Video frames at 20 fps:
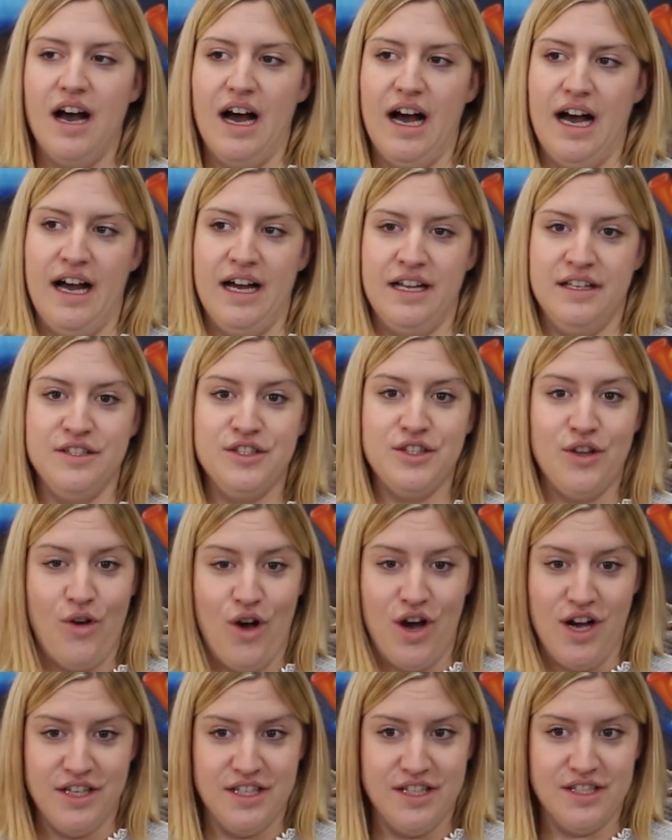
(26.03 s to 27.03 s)
And so
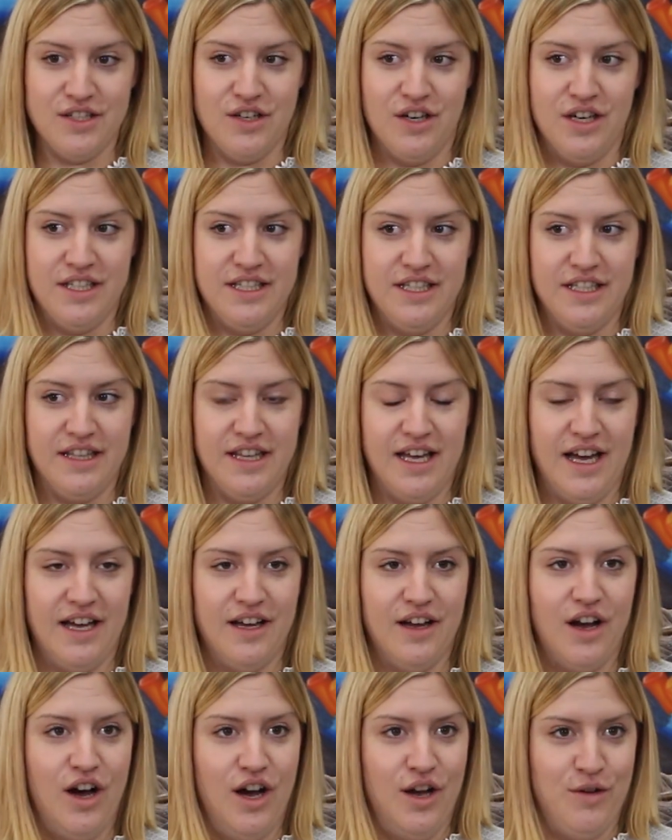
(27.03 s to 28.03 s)
I decided that
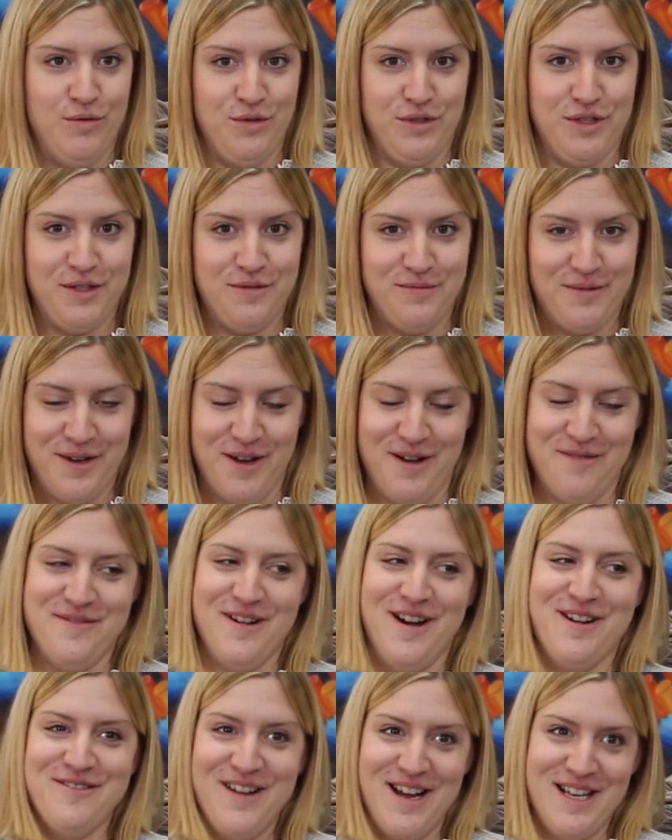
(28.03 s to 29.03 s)
I wanted to become
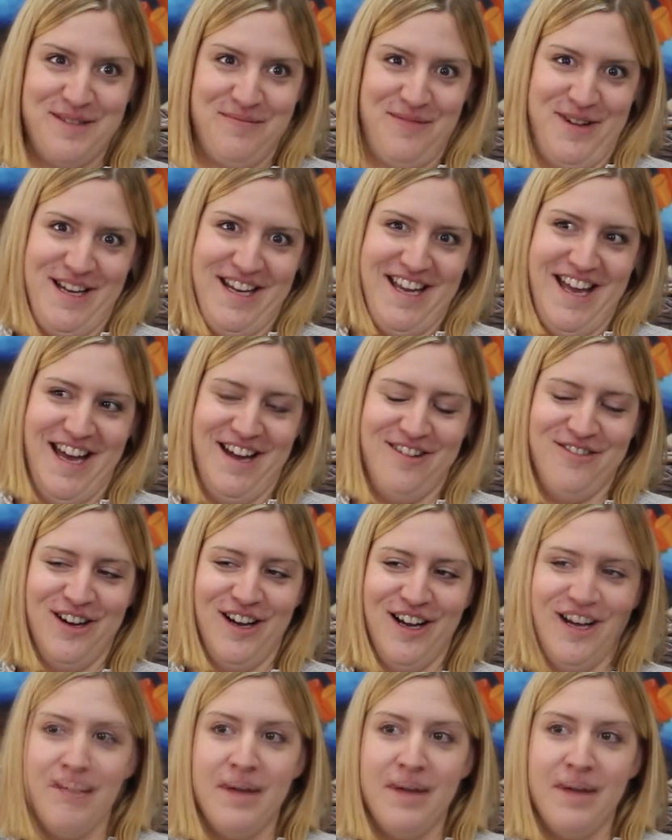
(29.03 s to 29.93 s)
a respite carer,